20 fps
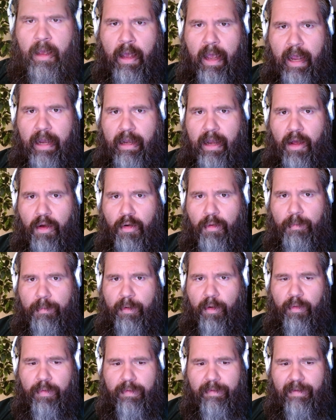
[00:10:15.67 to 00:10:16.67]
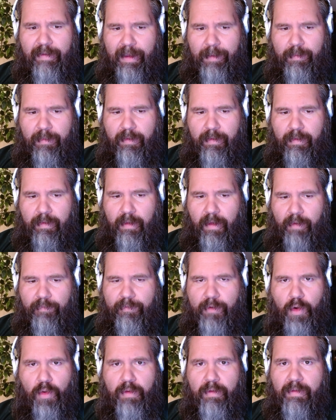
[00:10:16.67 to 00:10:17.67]
And now both teams,
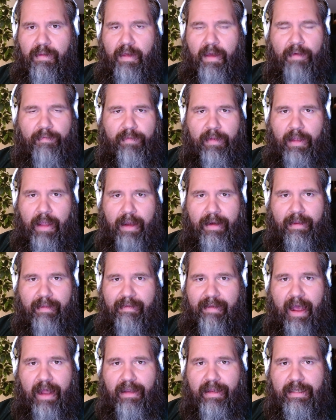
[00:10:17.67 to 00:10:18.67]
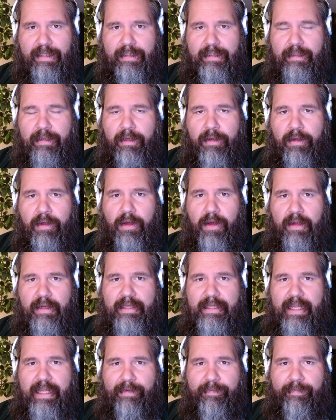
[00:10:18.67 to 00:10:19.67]
of course, have a lot of talent
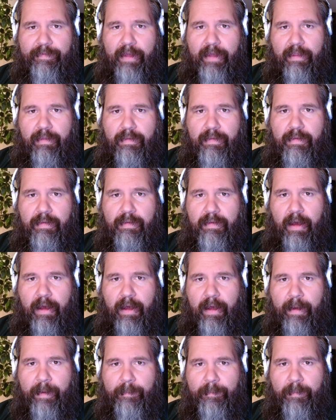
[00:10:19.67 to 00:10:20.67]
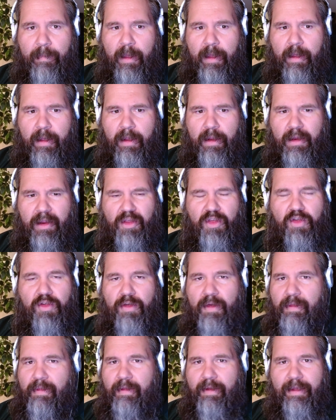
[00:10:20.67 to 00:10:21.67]
on defense. You
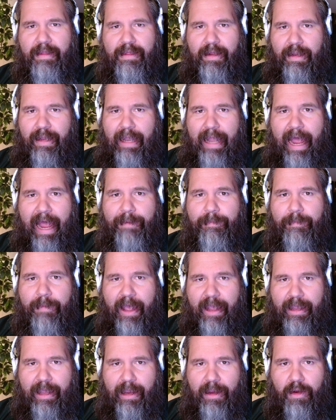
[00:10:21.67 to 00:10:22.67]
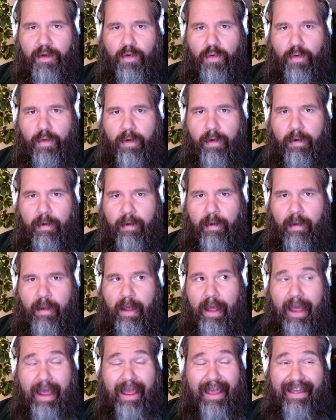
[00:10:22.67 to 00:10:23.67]
just look at the linebacking core,
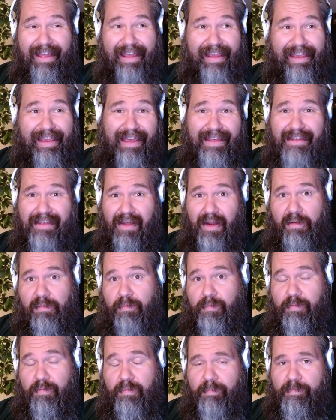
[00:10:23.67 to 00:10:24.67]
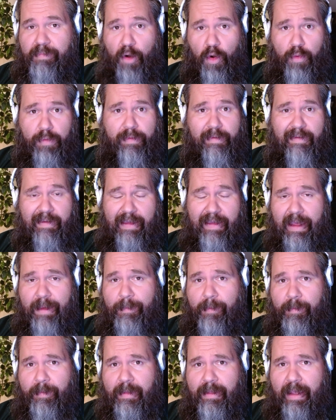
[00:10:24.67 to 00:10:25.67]
I guess on both
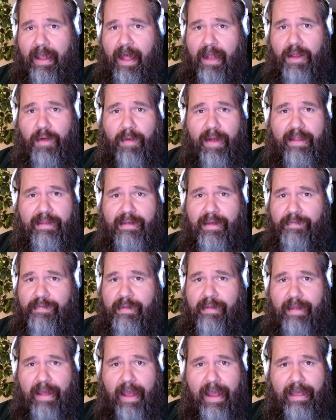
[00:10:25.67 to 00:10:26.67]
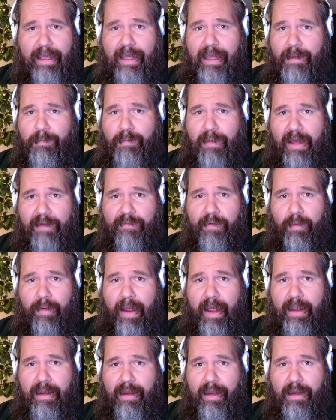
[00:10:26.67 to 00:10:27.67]
teams, but the Alouettes have Sankey,
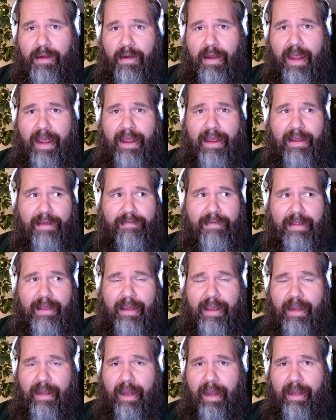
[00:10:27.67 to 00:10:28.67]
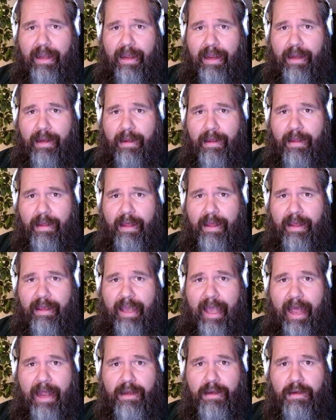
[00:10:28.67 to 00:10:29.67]
Beverette, and hey, even the Canadian
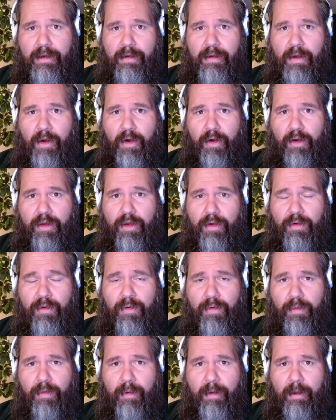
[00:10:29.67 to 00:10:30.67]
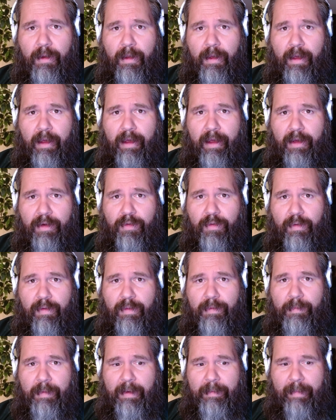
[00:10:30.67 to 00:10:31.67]
Canton Arku, who
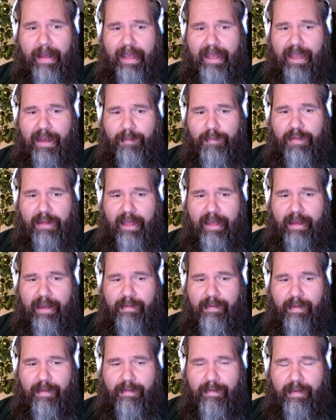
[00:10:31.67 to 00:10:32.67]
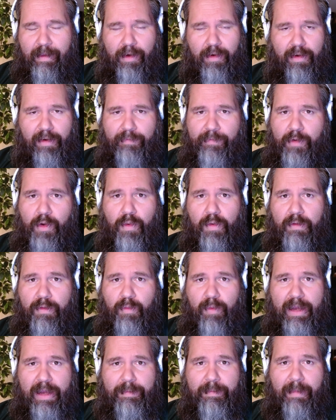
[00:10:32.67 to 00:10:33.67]
has been making plays this year. And of course,
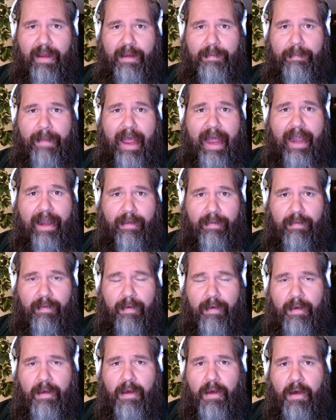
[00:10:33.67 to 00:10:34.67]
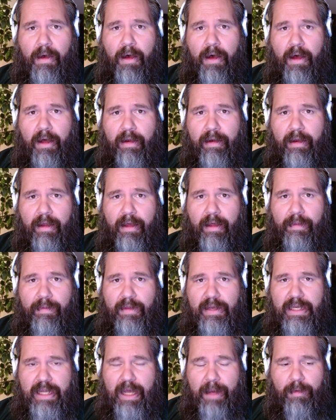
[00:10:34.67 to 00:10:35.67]
Winton McManus on
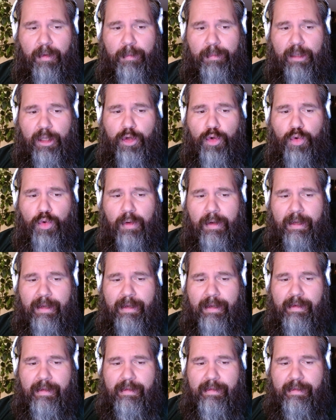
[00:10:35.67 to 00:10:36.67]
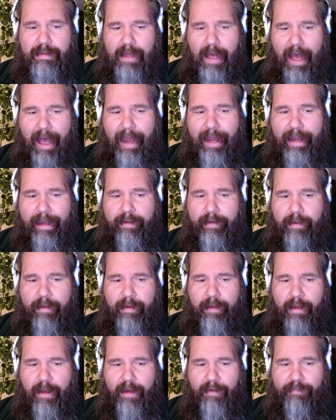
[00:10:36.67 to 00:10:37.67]
the double blue side
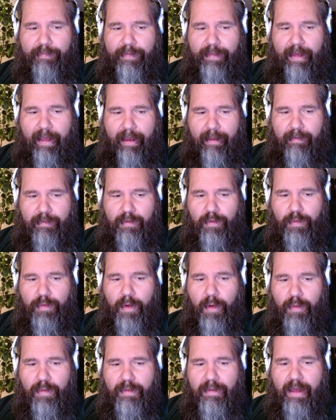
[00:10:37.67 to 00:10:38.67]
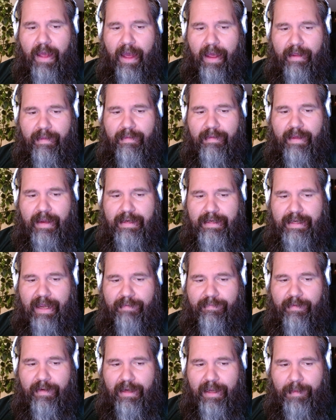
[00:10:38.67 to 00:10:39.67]
of things. So those guys can
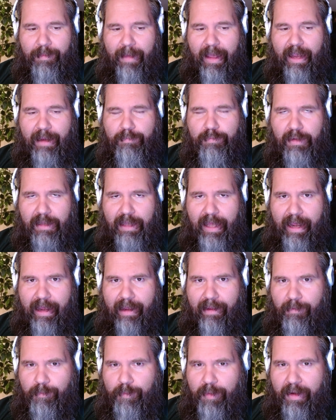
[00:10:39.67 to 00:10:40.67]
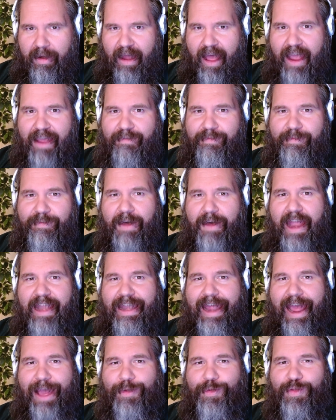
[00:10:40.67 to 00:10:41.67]
definitely make plays, but I find
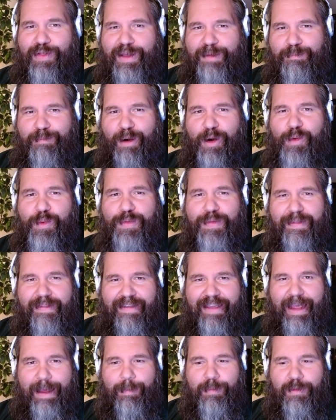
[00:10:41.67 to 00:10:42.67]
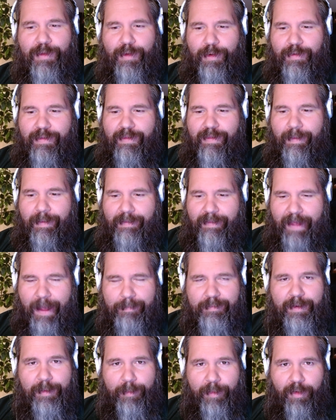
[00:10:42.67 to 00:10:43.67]
actually both teams are
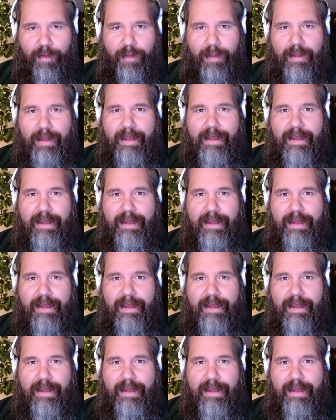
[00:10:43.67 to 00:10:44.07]
susceptible